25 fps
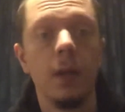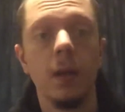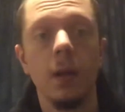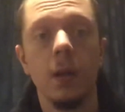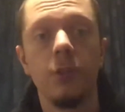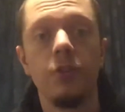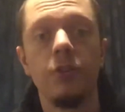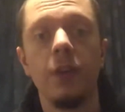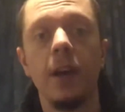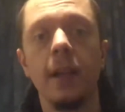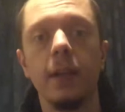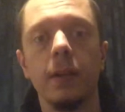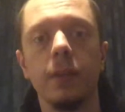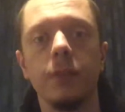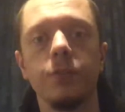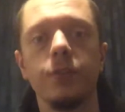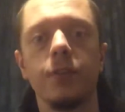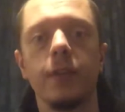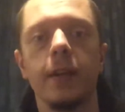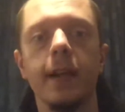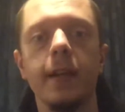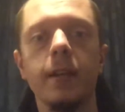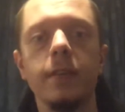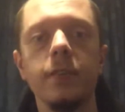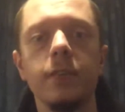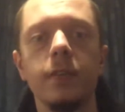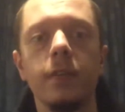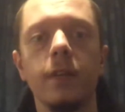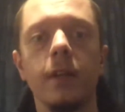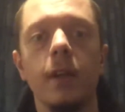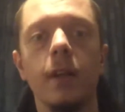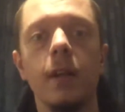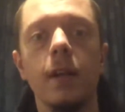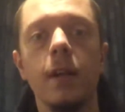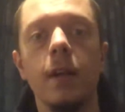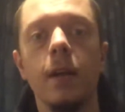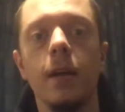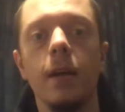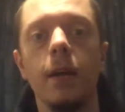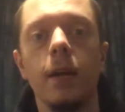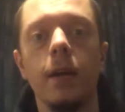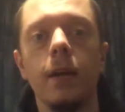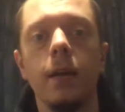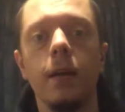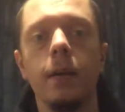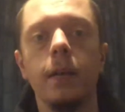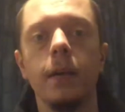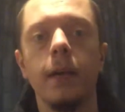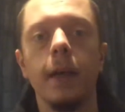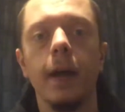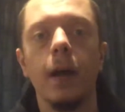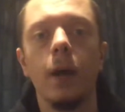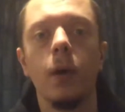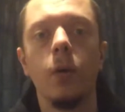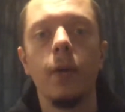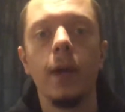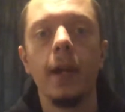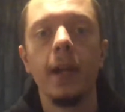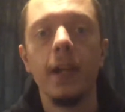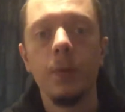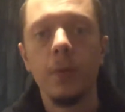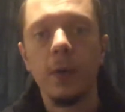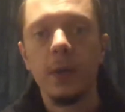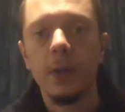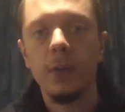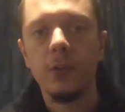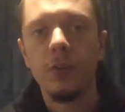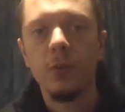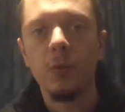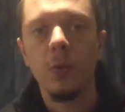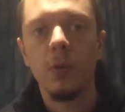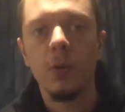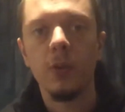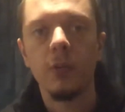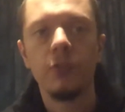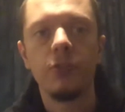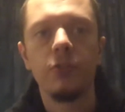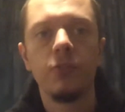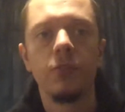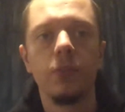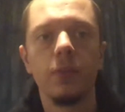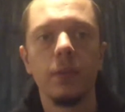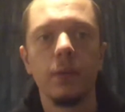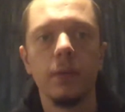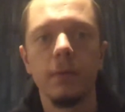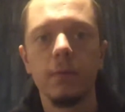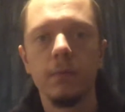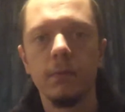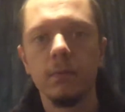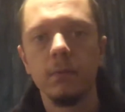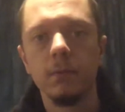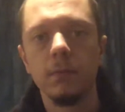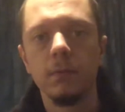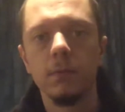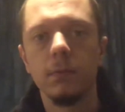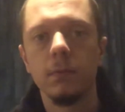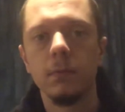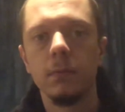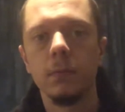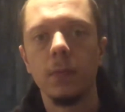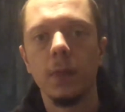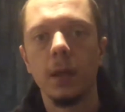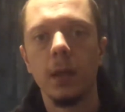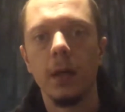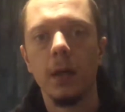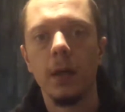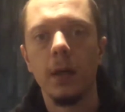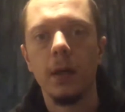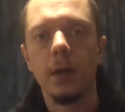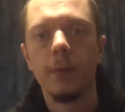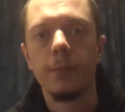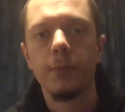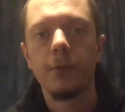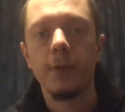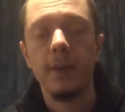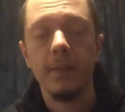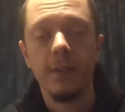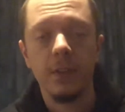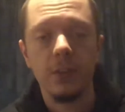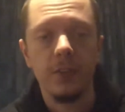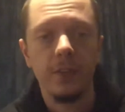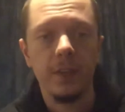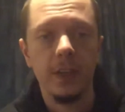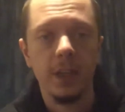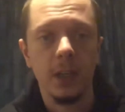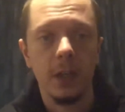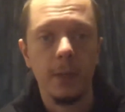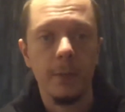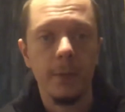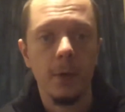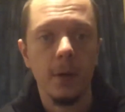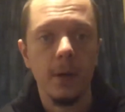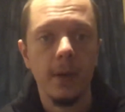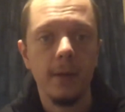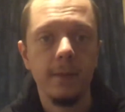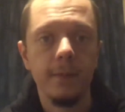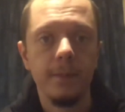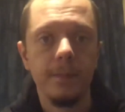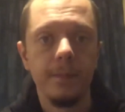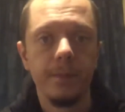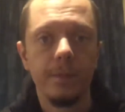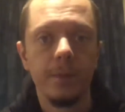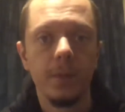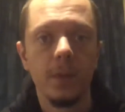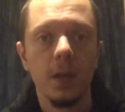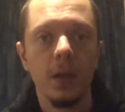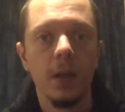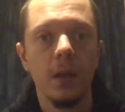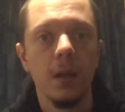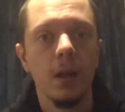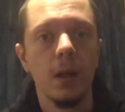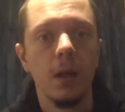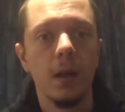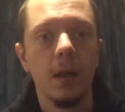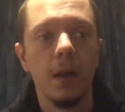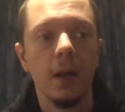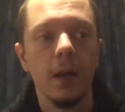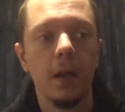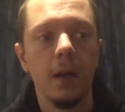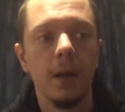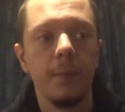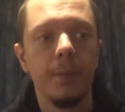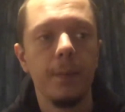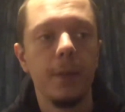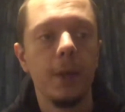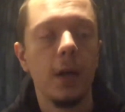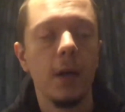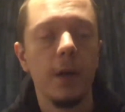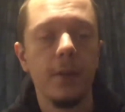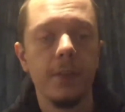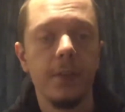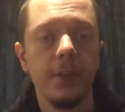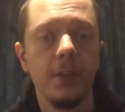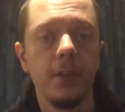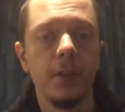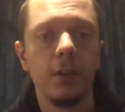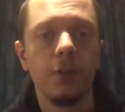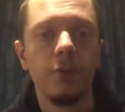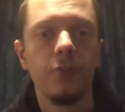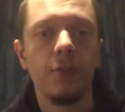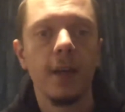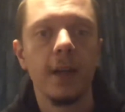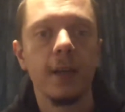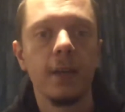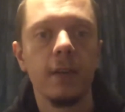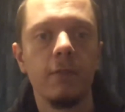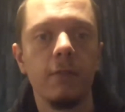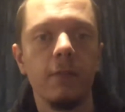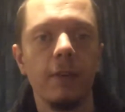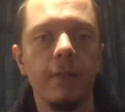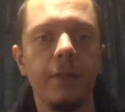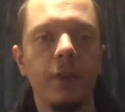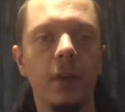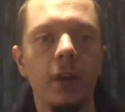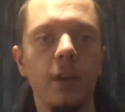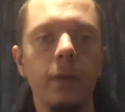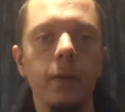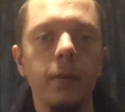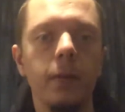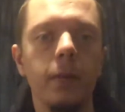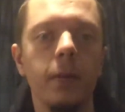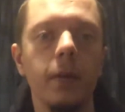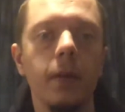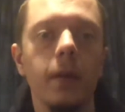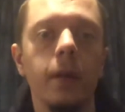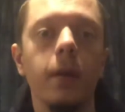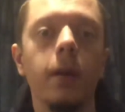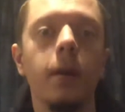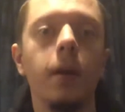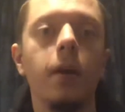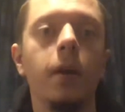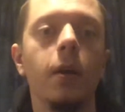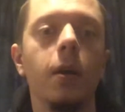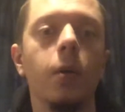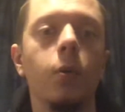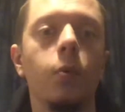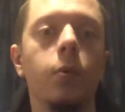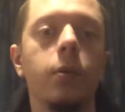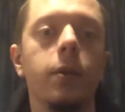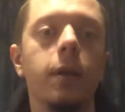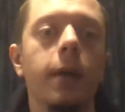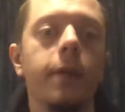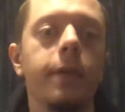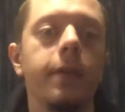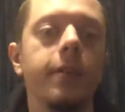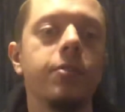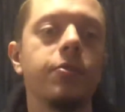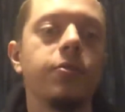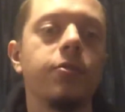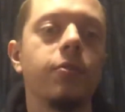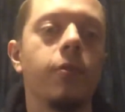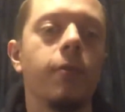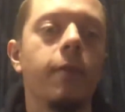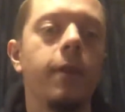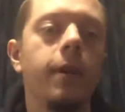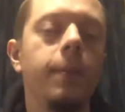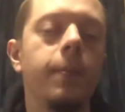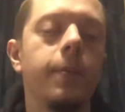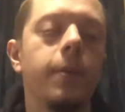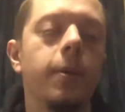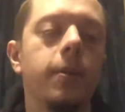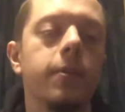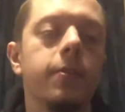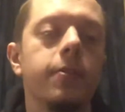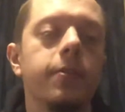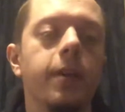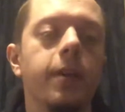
challenge, I guess. Now, anyone who's watched a previous video of mine, Birth of the Dragon review, will know this story, but